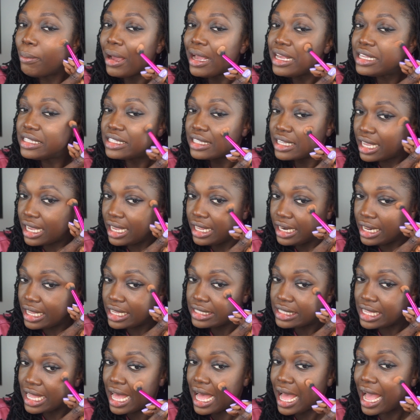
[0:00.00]
my skin
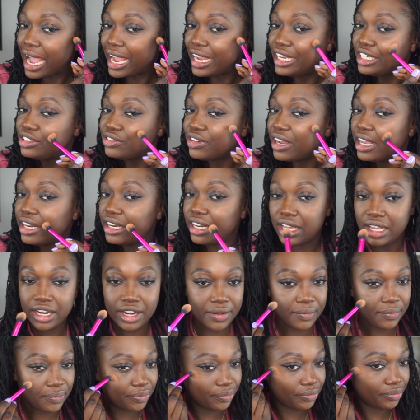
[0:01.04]
is
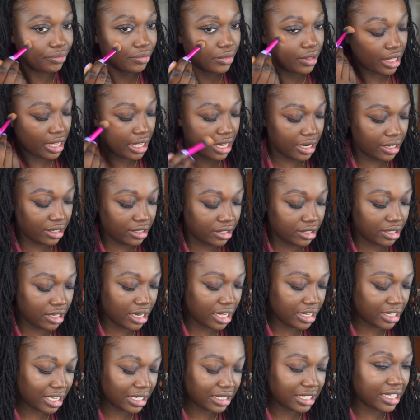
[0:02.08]
hydrated, it
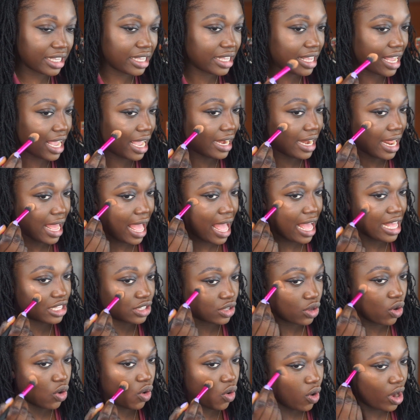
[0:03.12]
doesn't get as
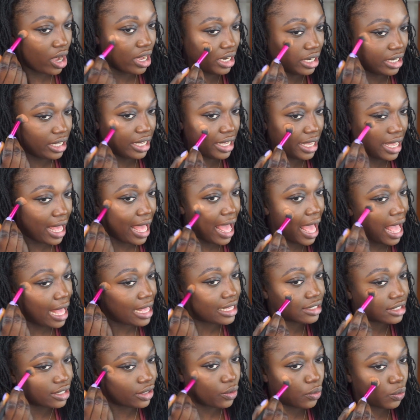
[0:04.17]
oily
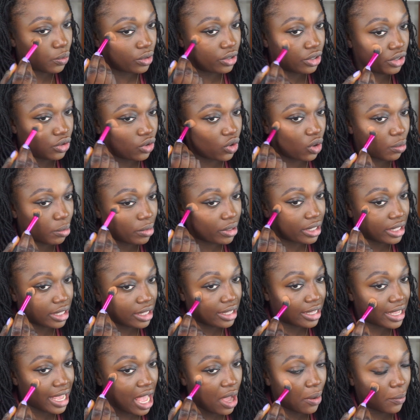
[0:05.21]
as it would normally
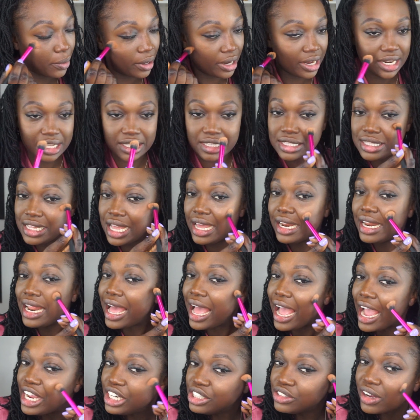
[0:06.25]
get. When it is not
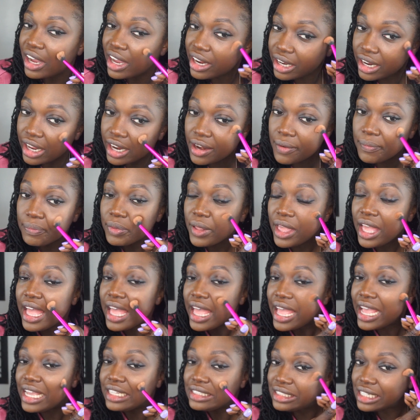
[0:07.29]
hydrated,
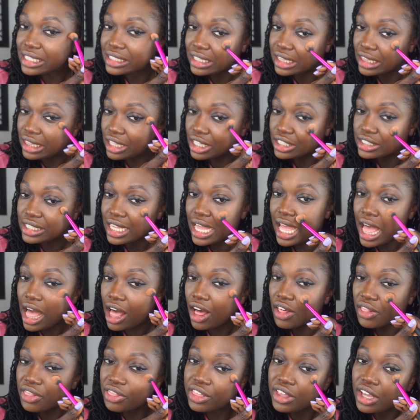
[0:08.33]
it just looks
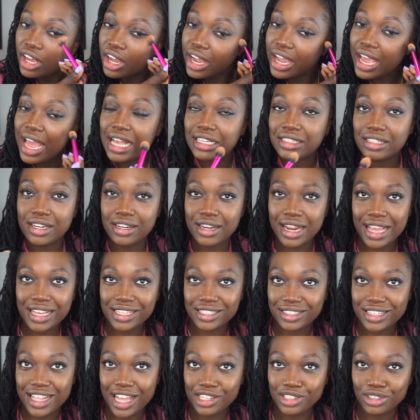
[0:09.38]
healthier. It has a
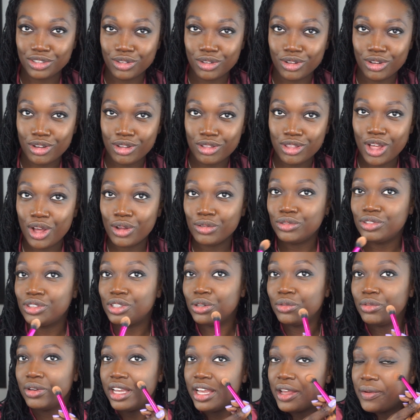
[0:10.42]
nice natural glow
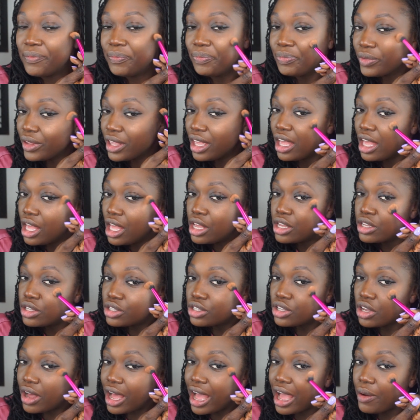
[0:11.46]
to it.
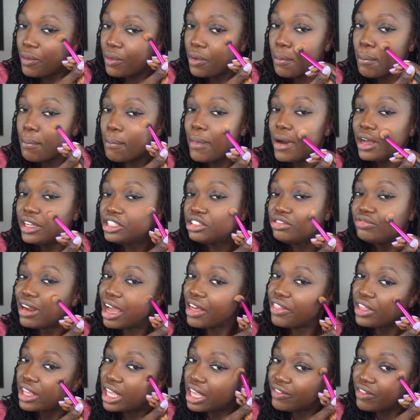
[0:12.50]
So I would much
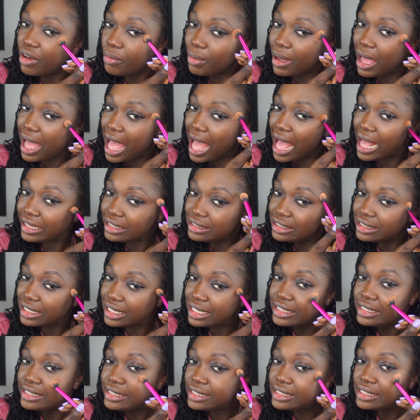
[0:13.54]
rather give up
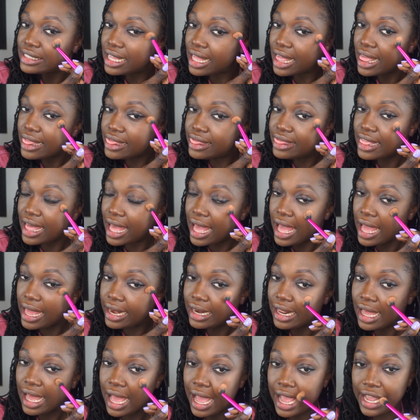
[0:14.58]
acids
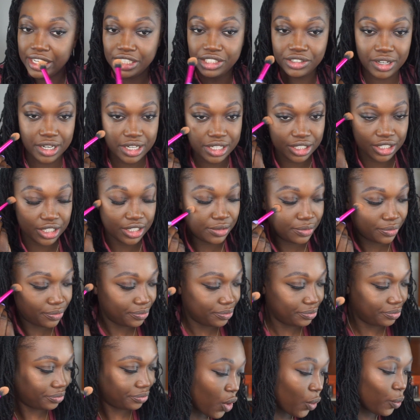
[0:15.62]
than hydration.
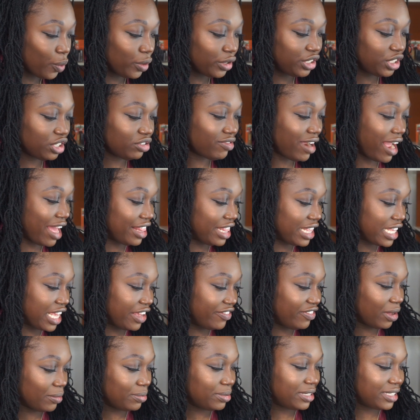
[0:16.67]
Would you rather
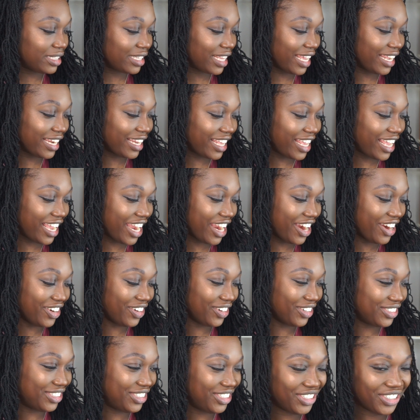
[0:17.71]
give up skincare
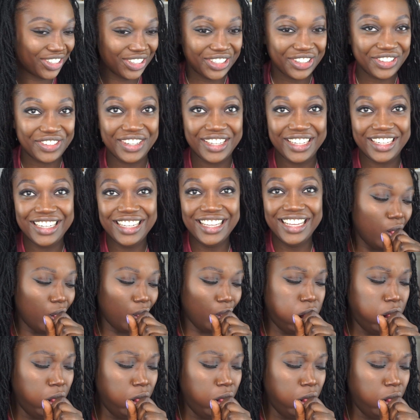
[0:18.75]
or deodorant?